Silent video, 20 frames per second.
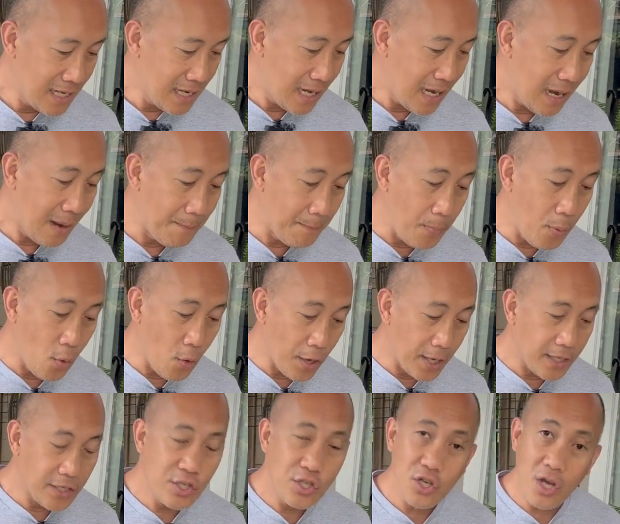a
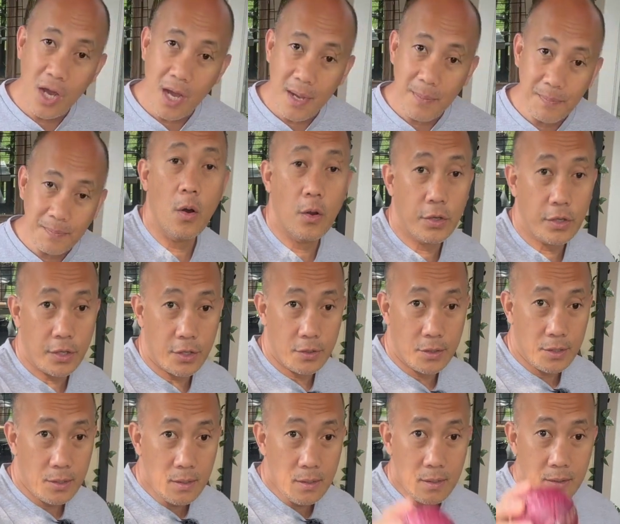pork chop,
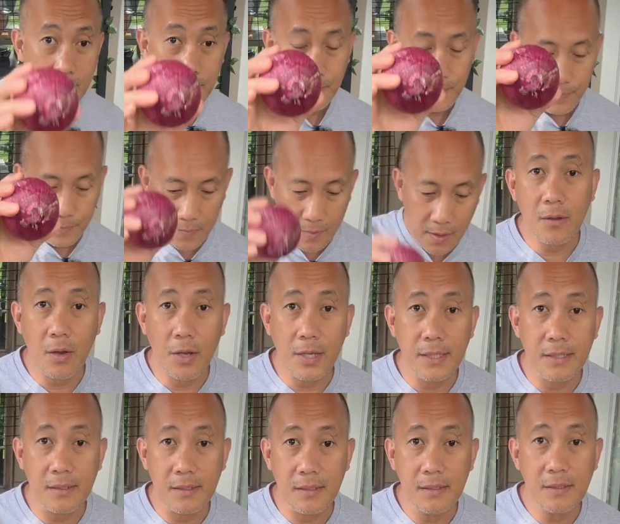onion,
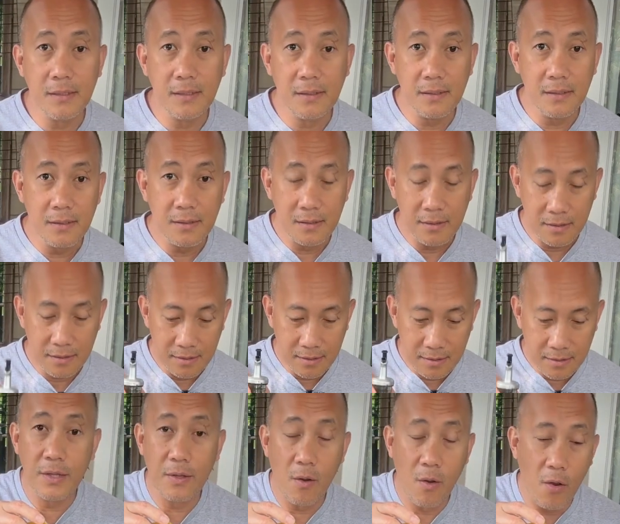spices,
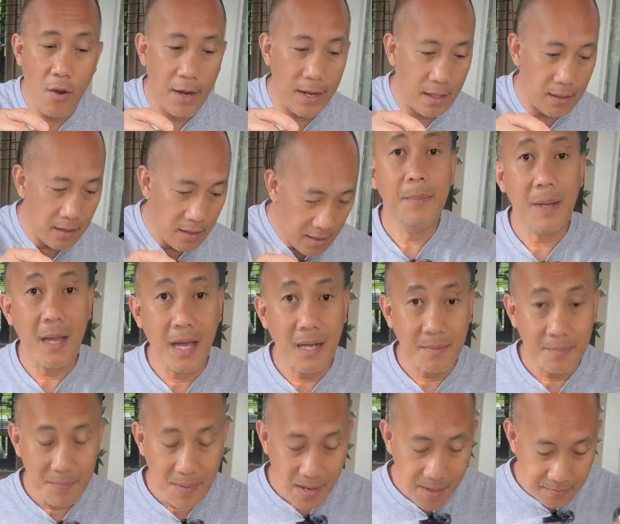oil, black
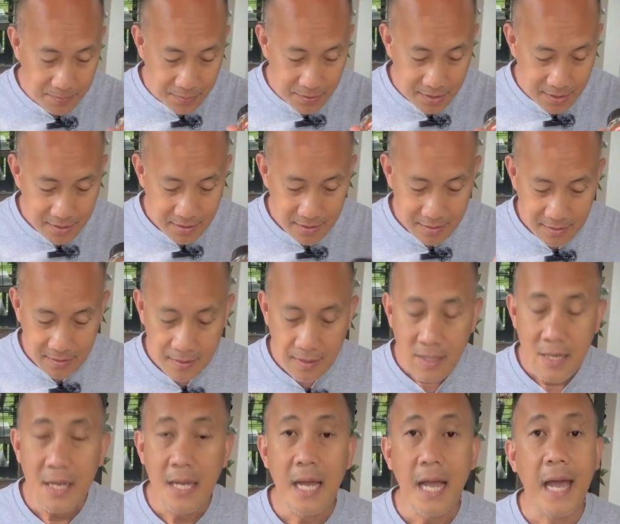pepper,
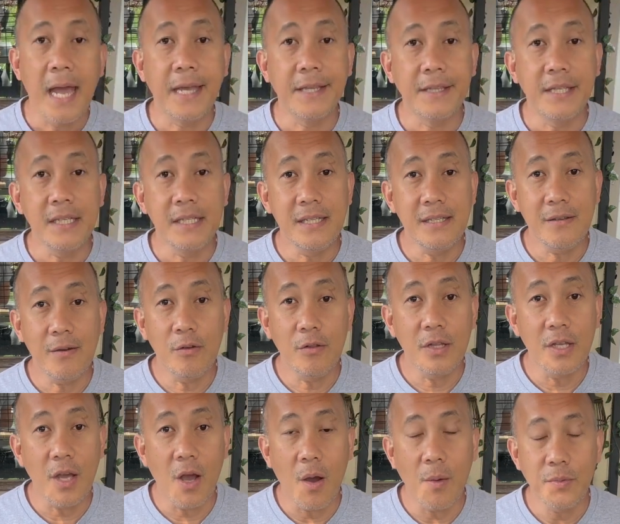and this is
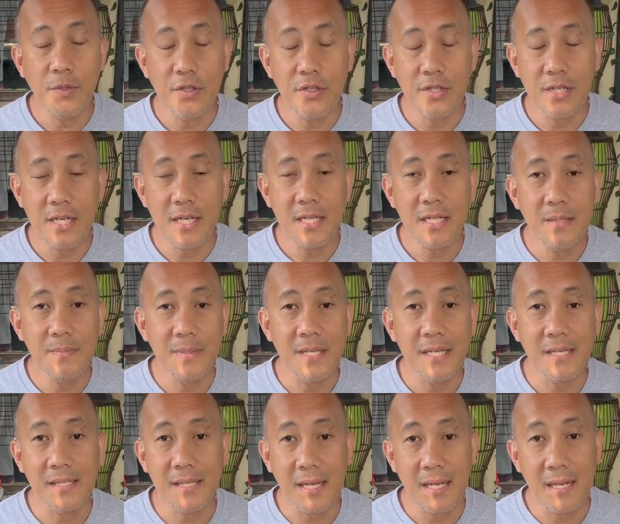only optional
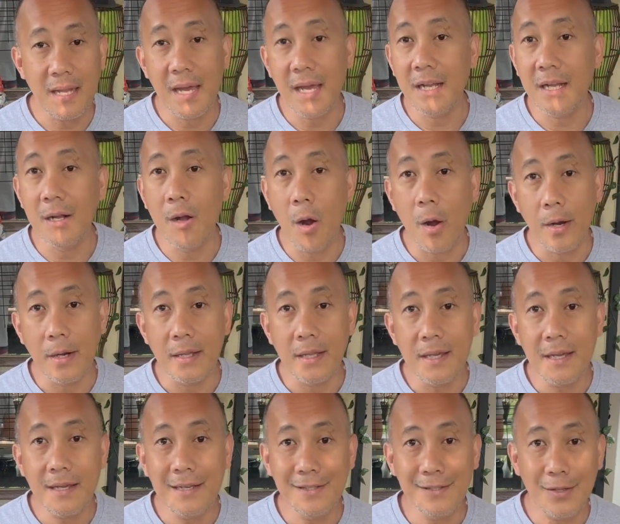because I like
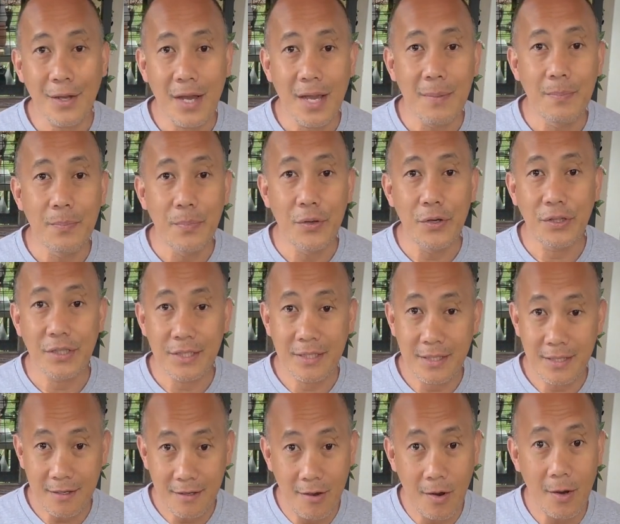garlic, so I put
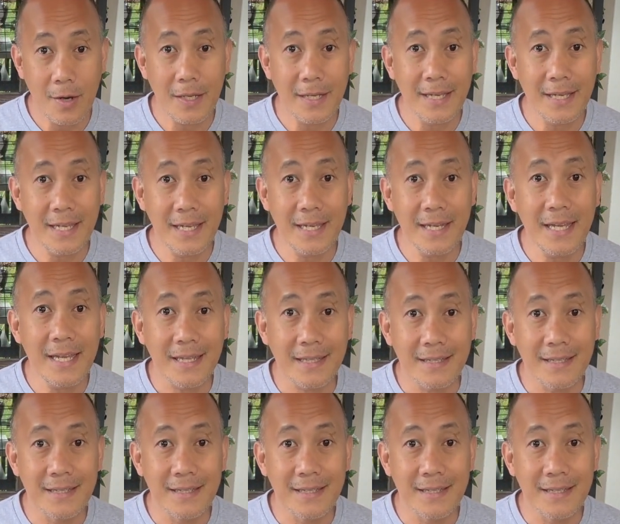garlic in it.